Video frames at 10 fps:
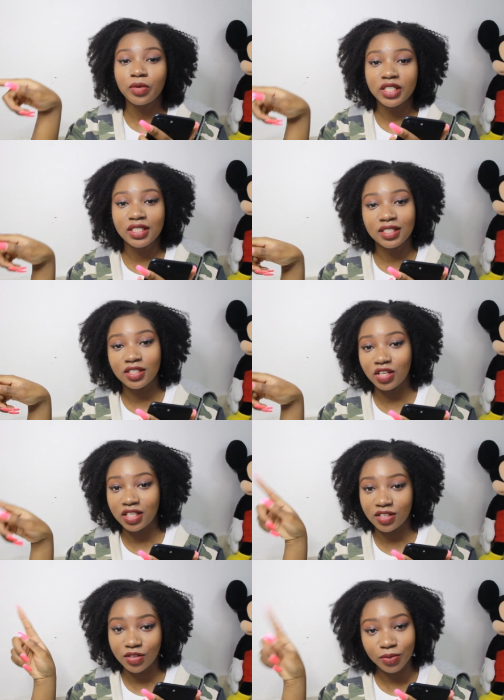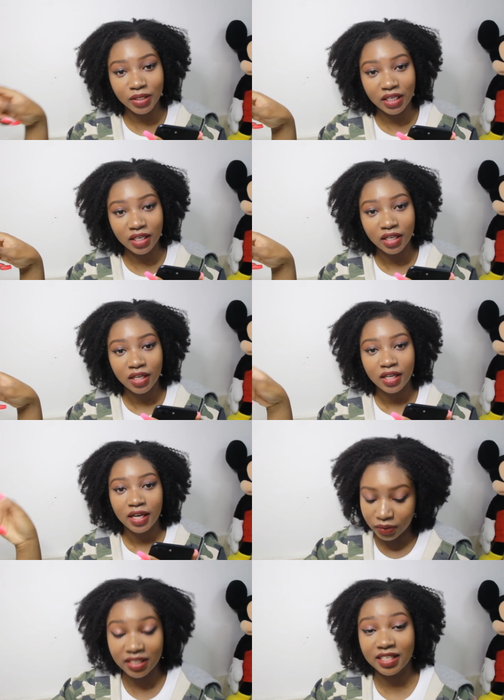questions on the screen
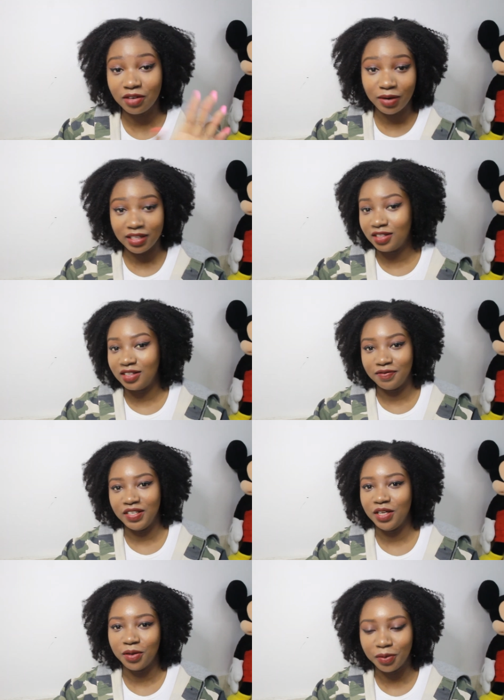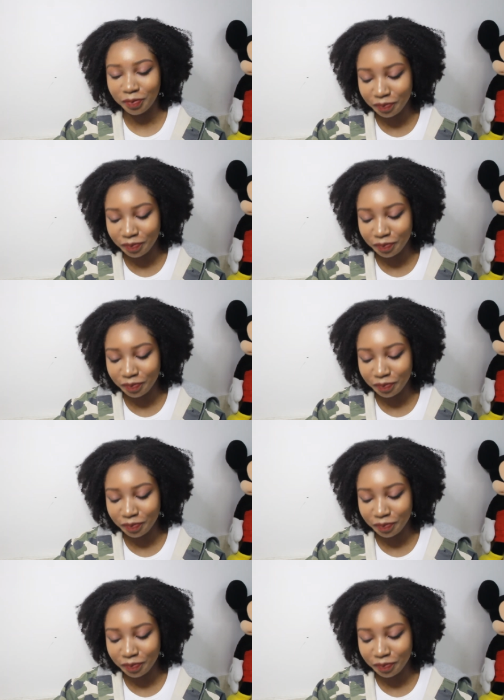let's get right into the video